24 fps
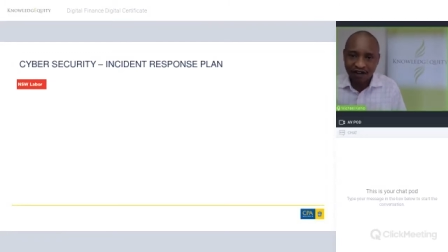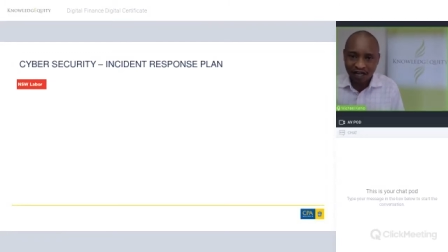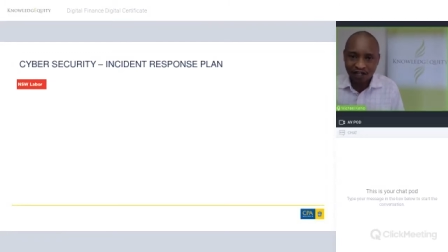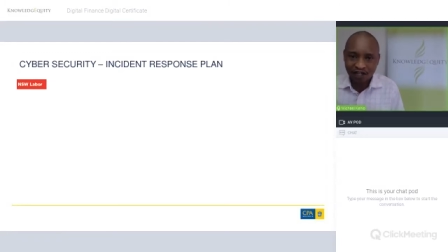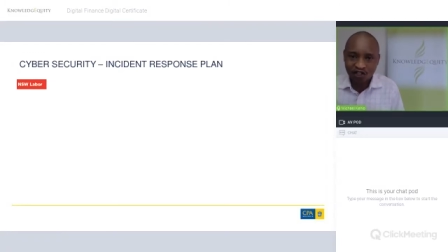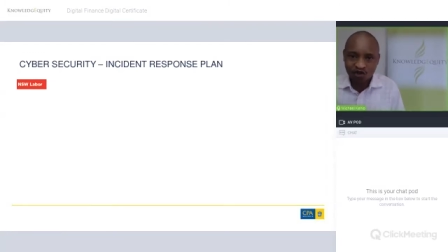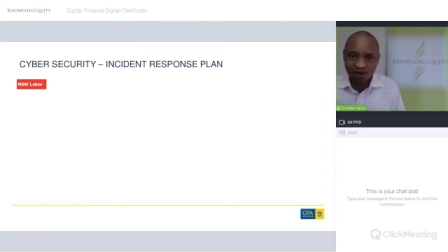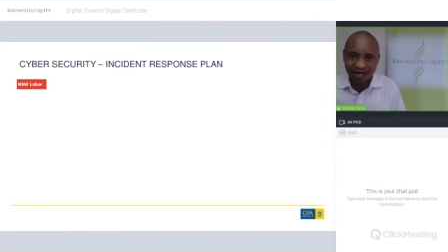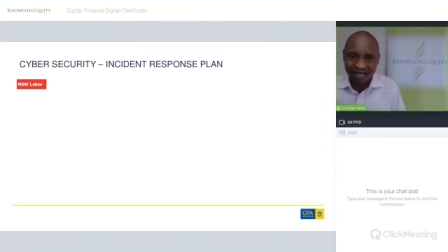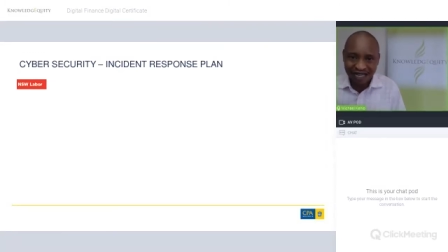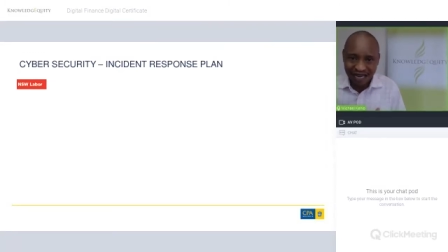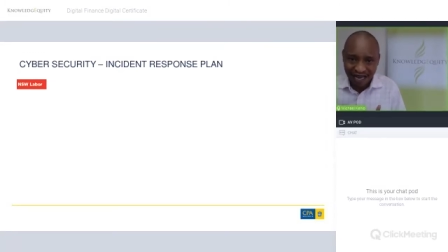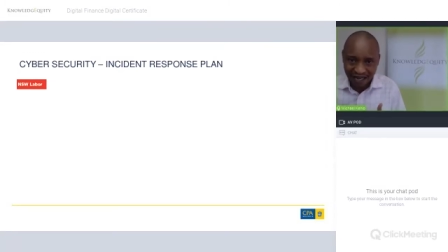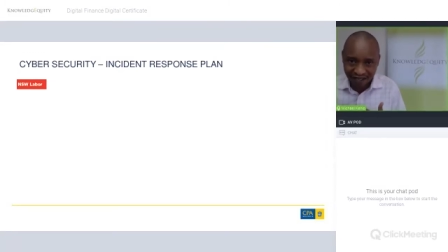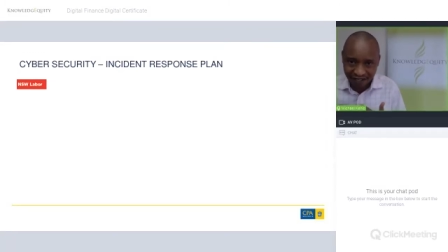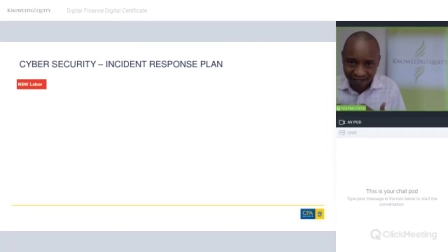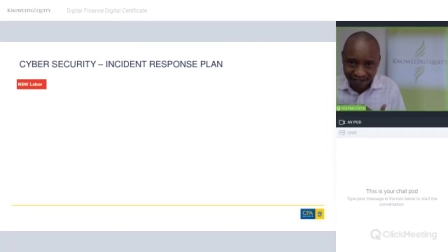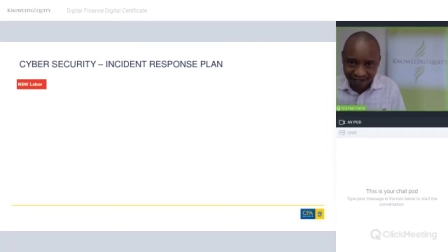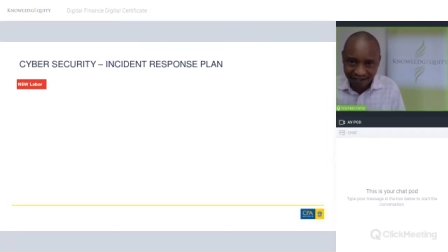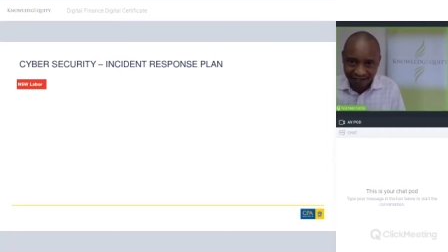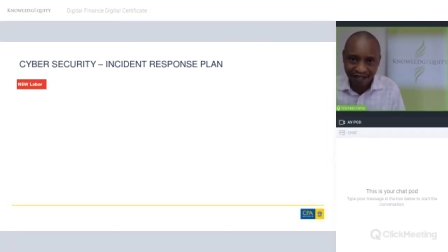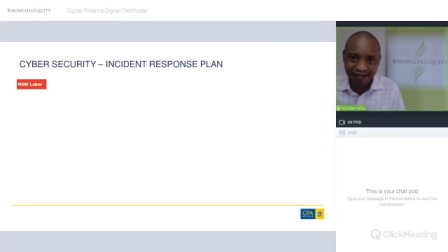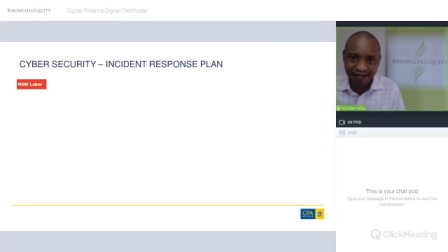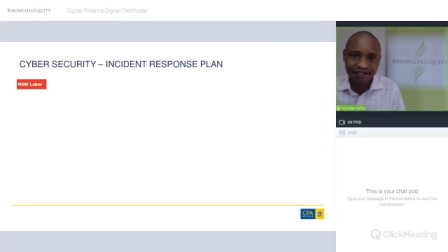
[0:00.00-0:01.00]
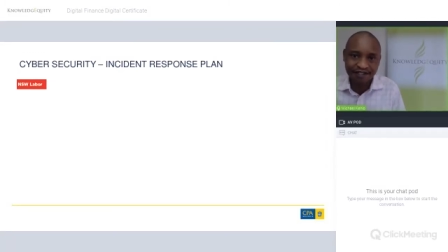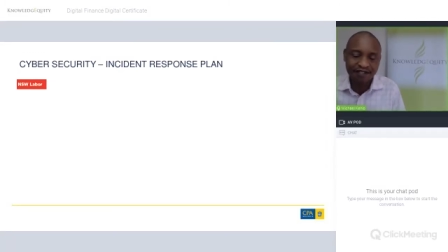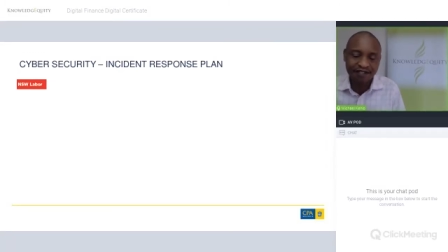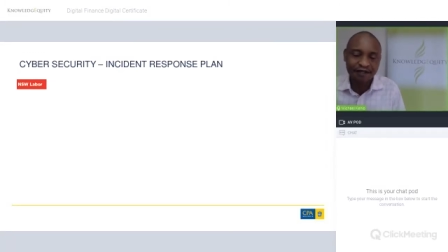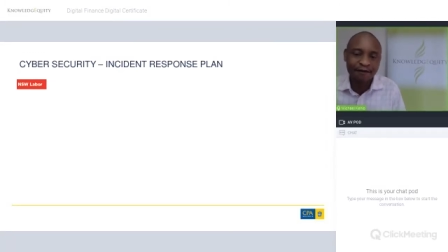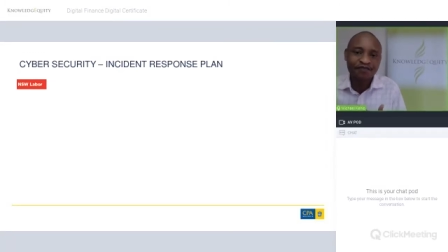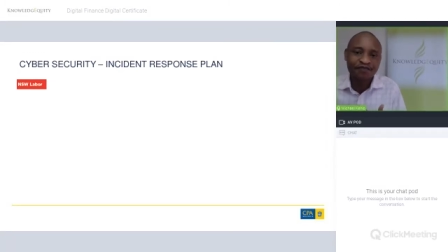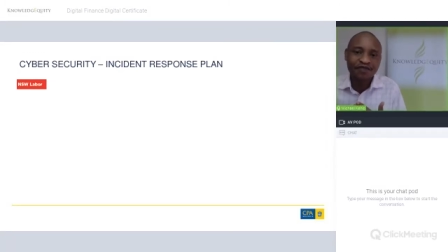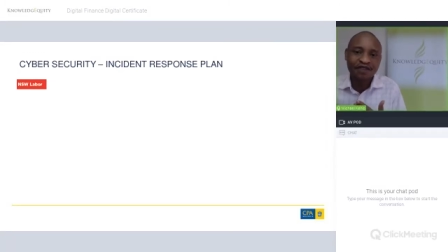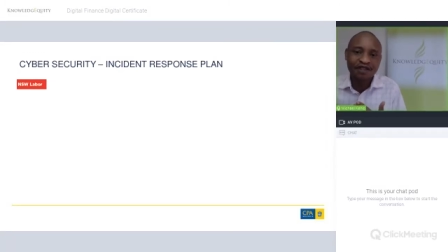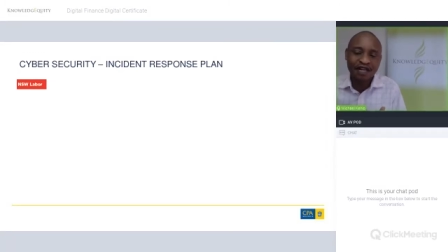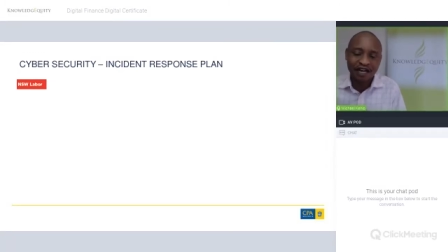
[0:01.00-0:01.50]
actually accessed
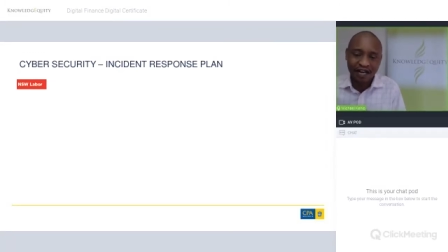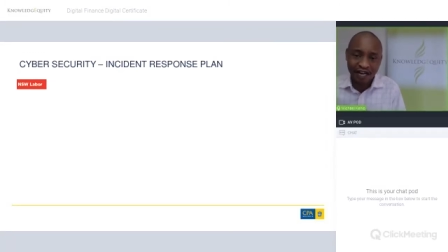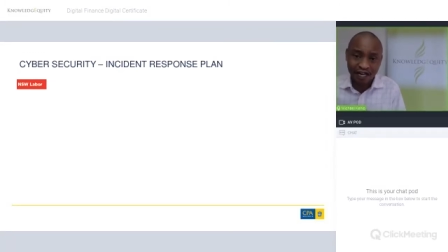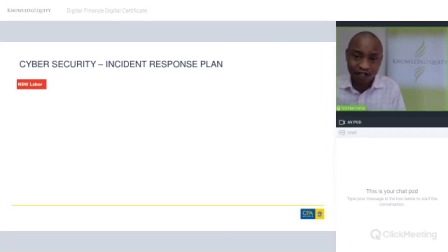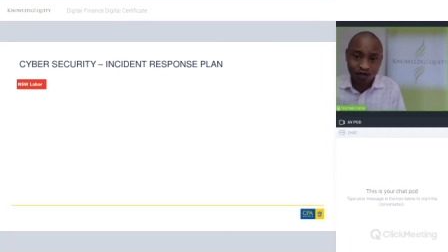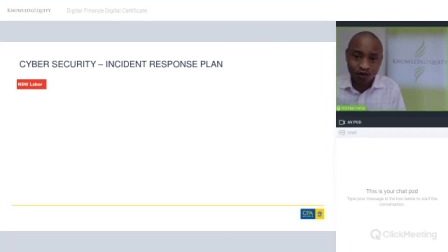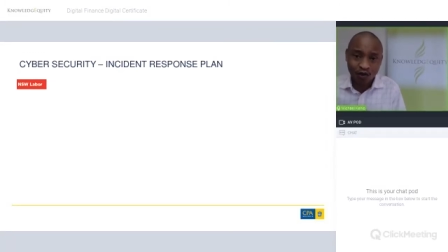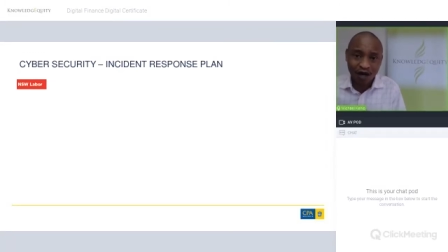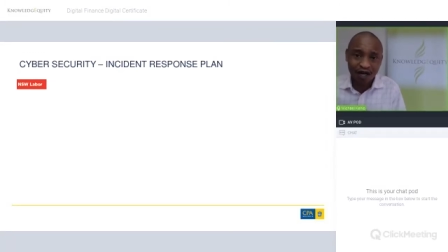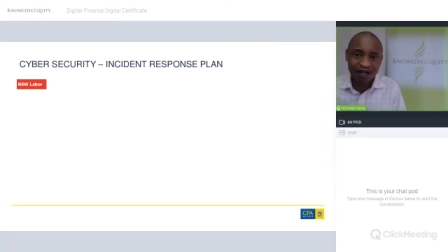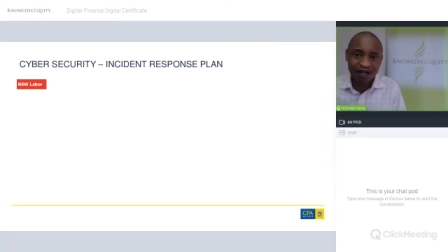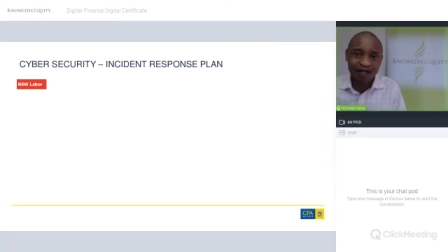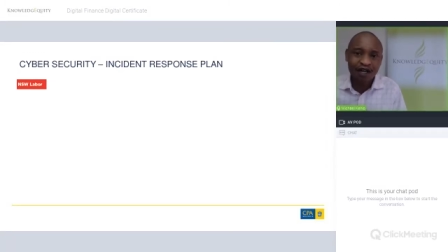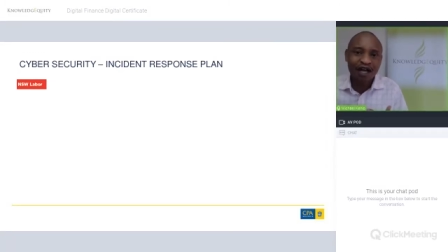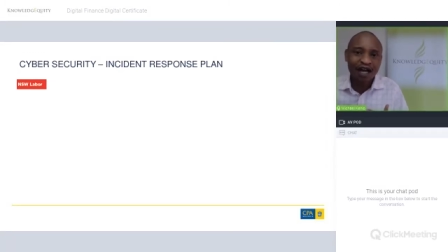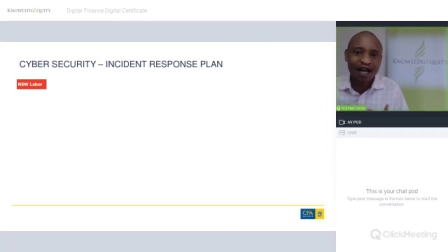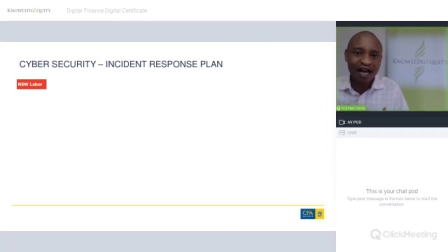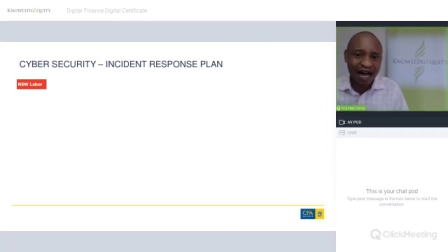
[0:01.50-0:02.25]
the network,